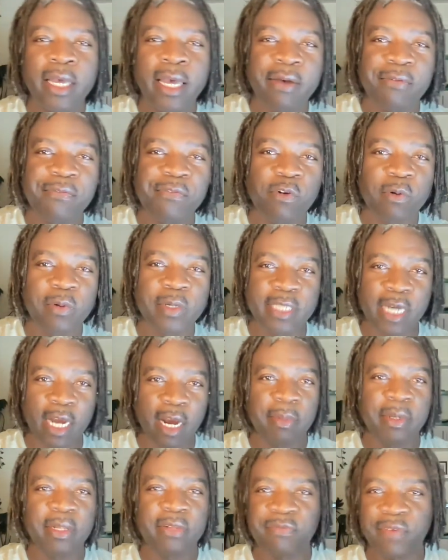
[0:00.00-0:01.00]
for
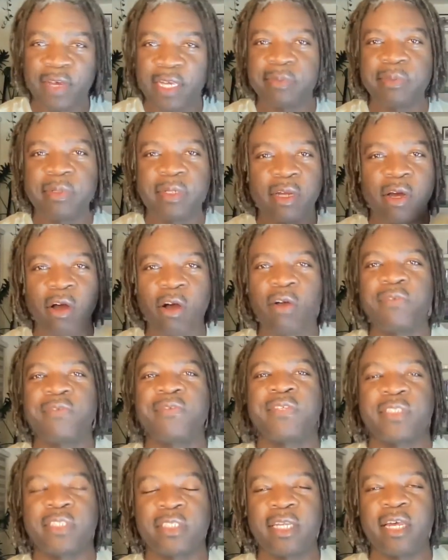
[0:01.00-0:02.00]
retirement investment, all of
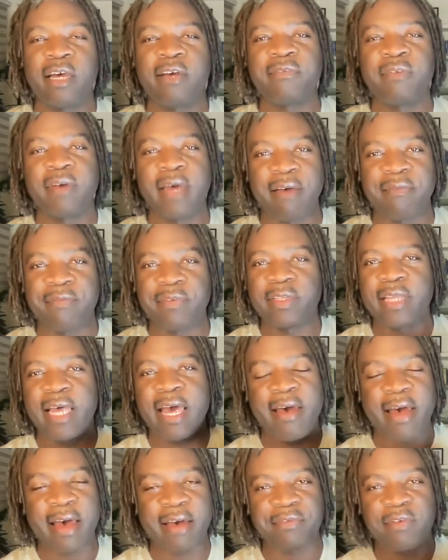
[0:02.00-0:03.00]
this stuff,
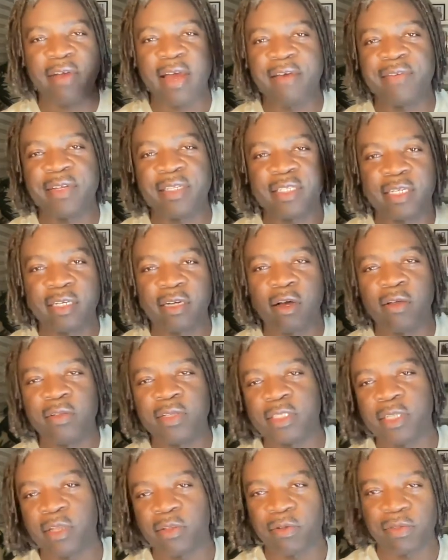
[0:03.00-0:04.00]
after having done all
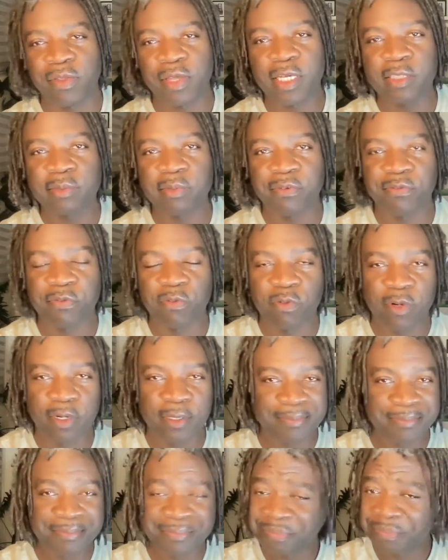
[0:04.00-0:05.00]
these other things before.
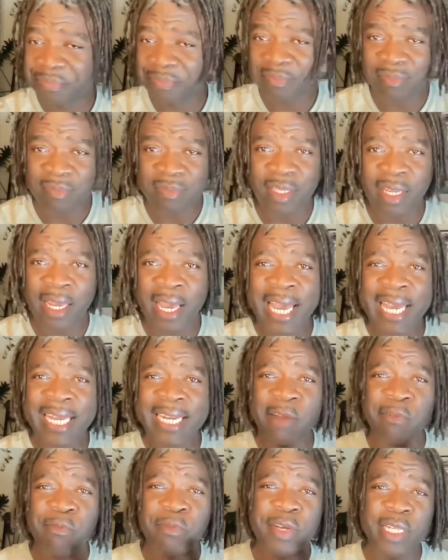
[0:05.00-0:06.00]
And I
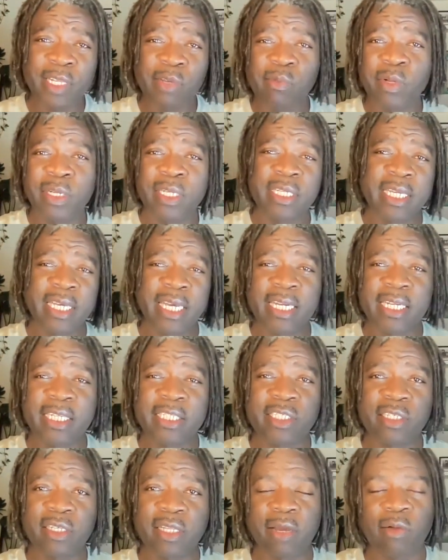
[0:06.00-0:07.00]
really wanted to get
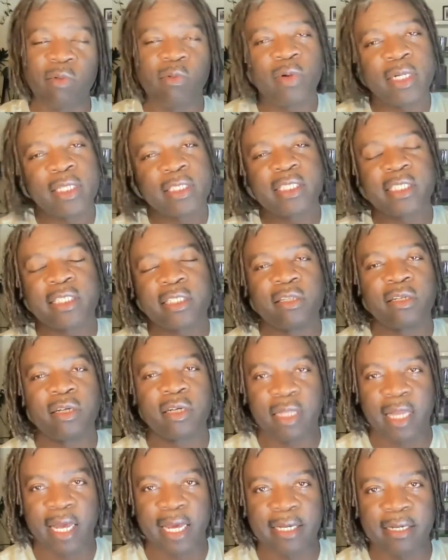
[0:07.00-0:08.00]
into like, what does this look
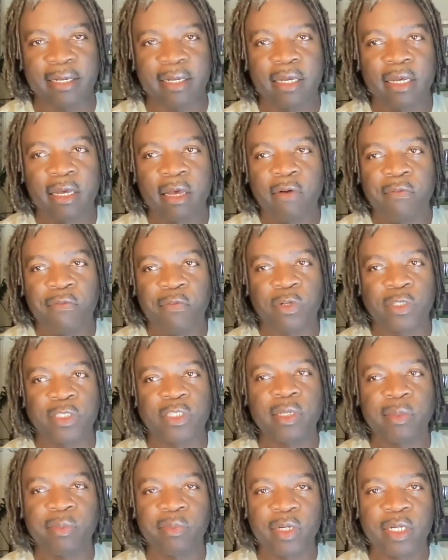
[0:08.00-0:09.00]
like for
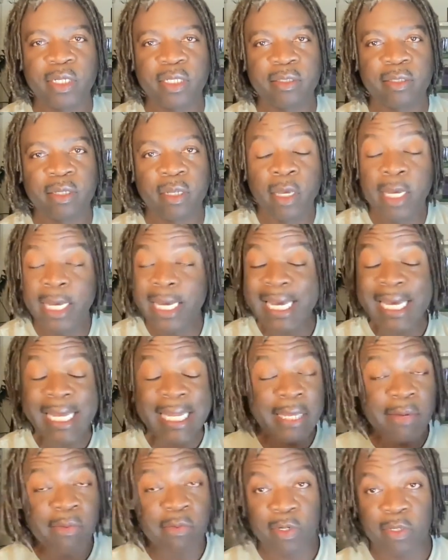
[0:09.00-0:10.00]
someone,
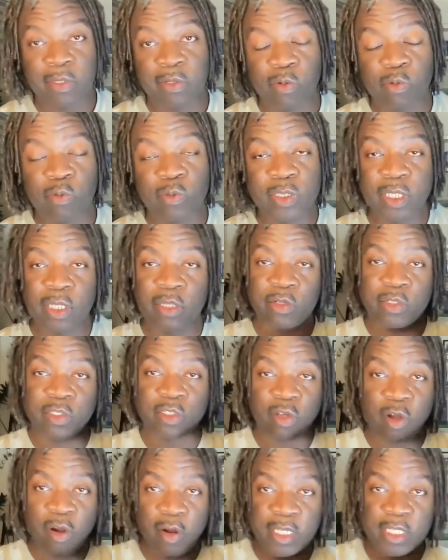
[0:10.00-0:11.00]
anyone who's either
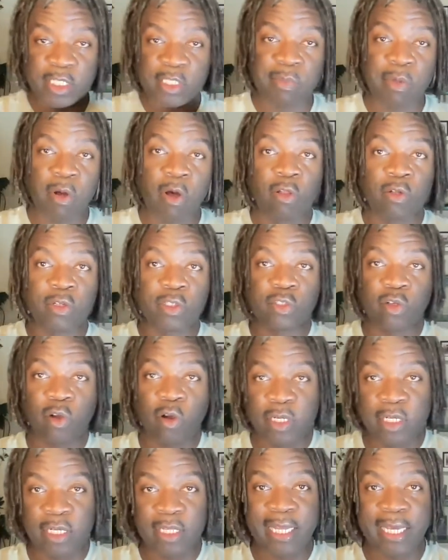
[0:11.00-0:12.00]
starting small or
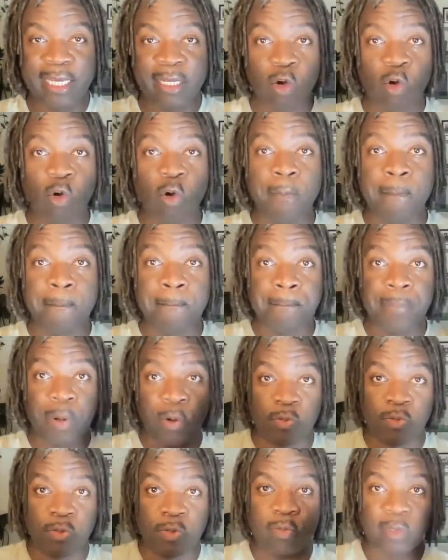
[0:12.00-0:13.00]
starting late or
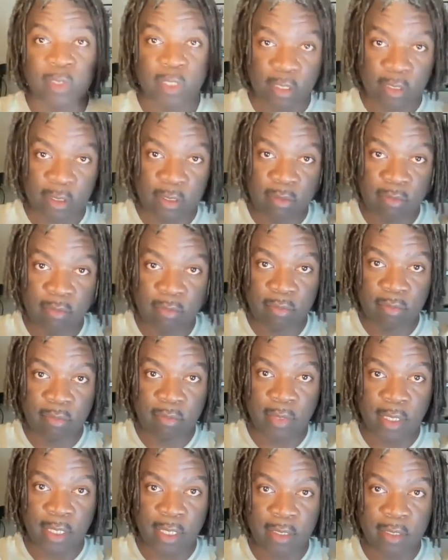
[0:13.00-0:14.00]
both, which is
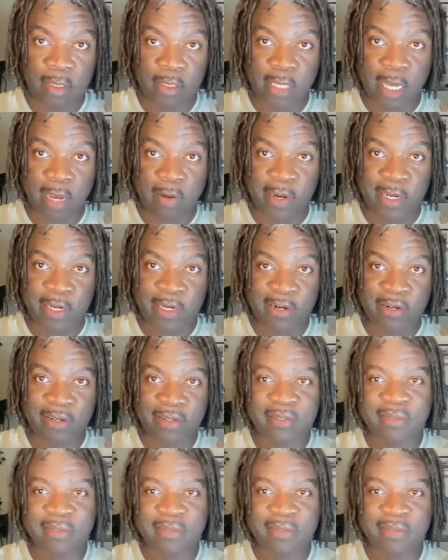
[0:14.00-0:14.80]
me, this guy right here.